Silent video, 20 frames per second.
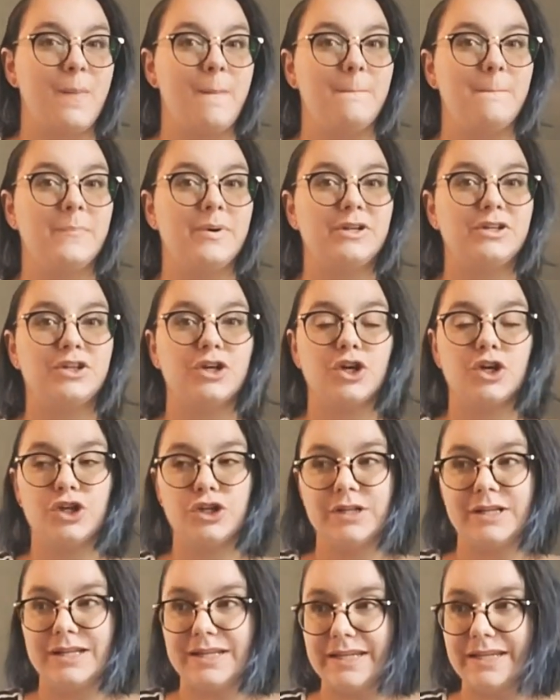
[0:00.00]

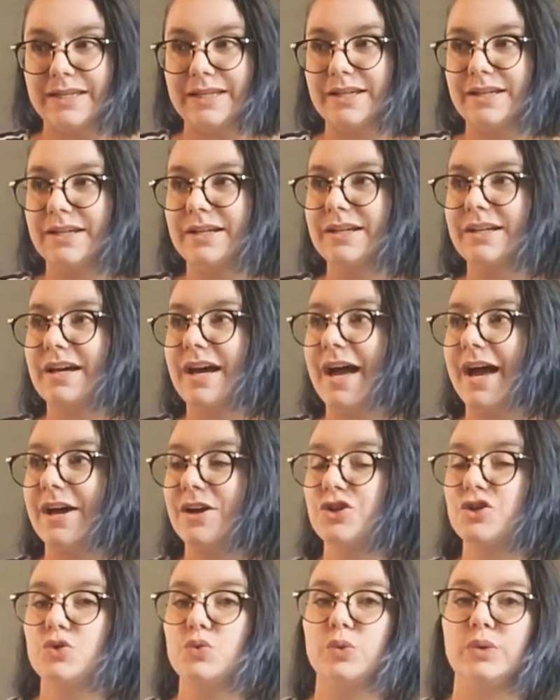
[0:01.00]
Maternity
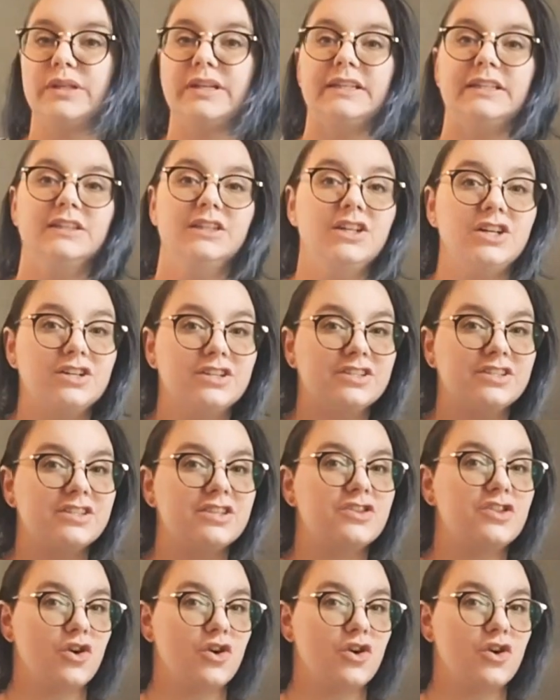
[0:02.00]
actually looks,